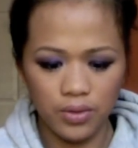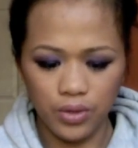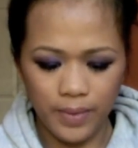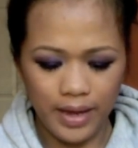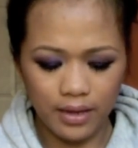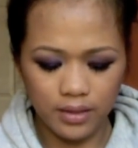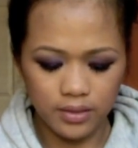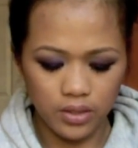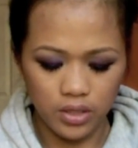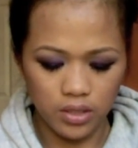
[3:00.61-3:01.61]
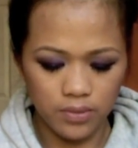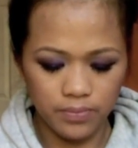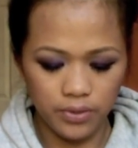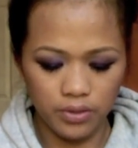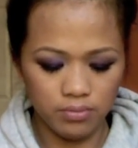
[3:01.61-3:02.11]
or bag or
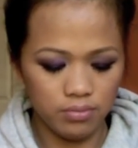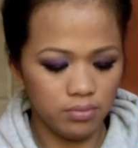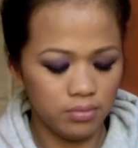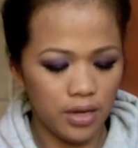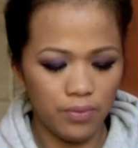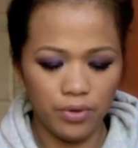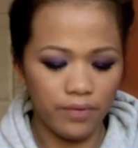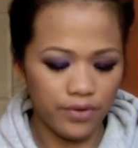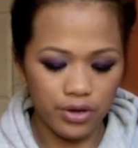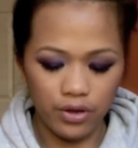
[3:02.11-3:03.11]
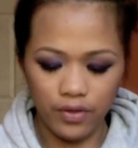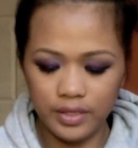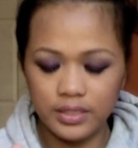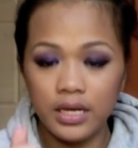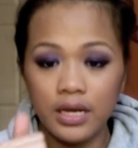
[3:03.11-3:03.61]
whatever you call
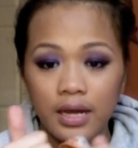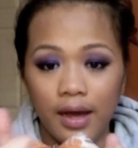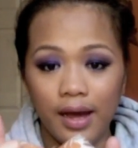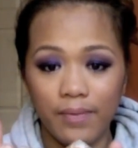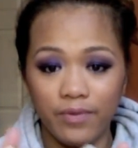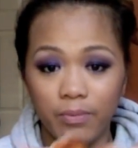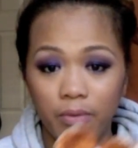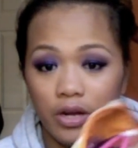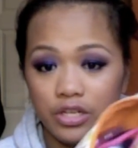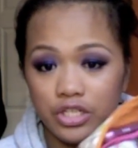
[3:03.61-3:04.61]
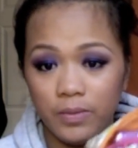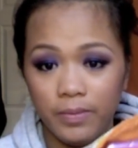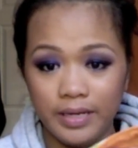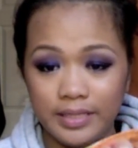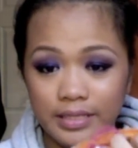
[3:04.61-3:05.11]
this from Body Shop that
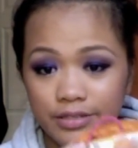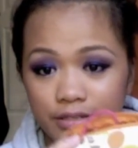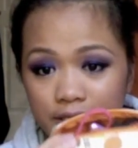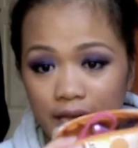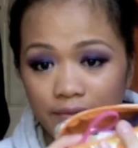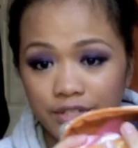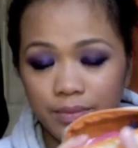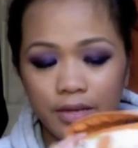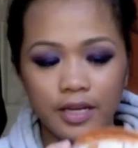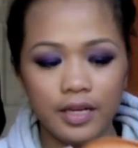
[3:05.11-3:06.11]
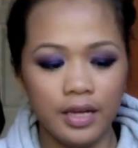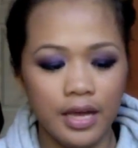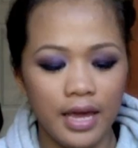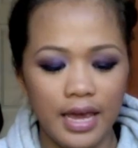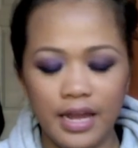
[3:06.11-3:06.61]
my sisters gave to me.
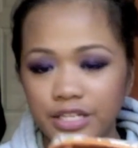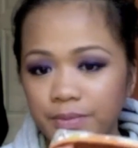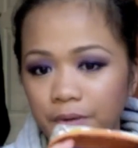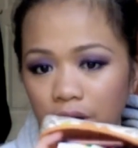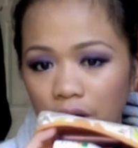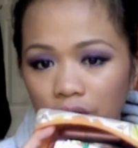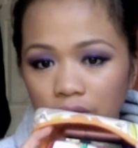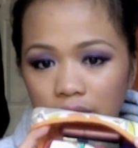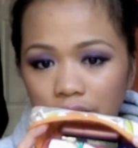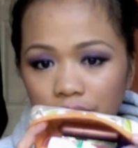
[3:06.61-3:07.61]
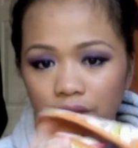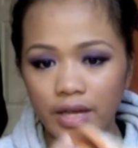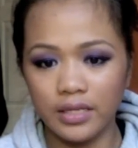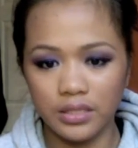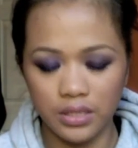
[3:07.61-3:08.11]
And I just put all those little
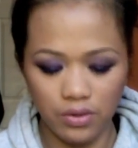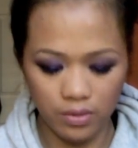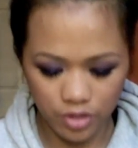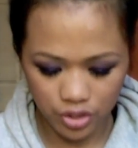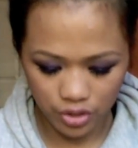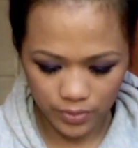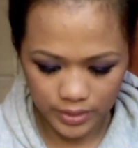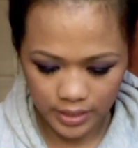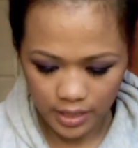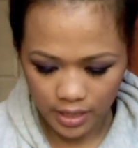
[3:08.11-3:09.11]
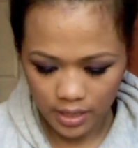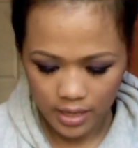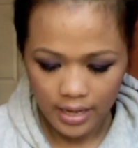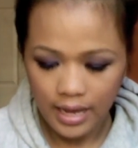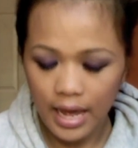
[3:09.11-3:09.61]
things. So let me show you what's in it.
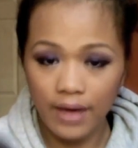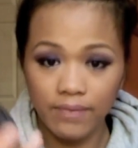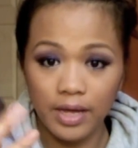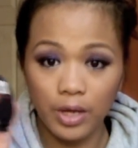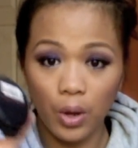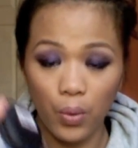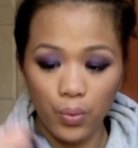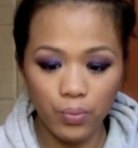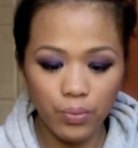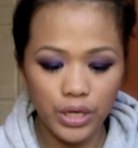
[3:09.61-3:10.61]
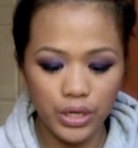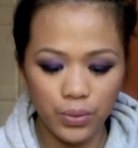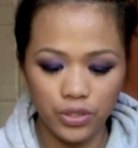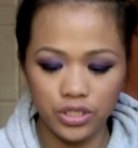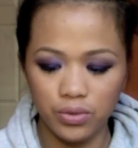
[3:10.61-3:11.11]
I have my comb,
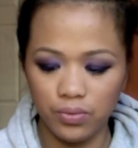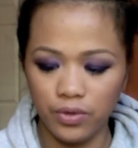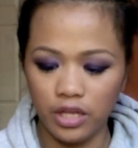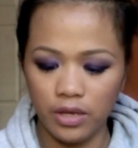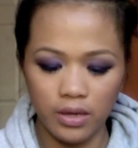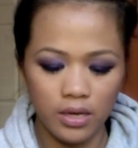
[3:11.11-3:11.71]
which I don't really,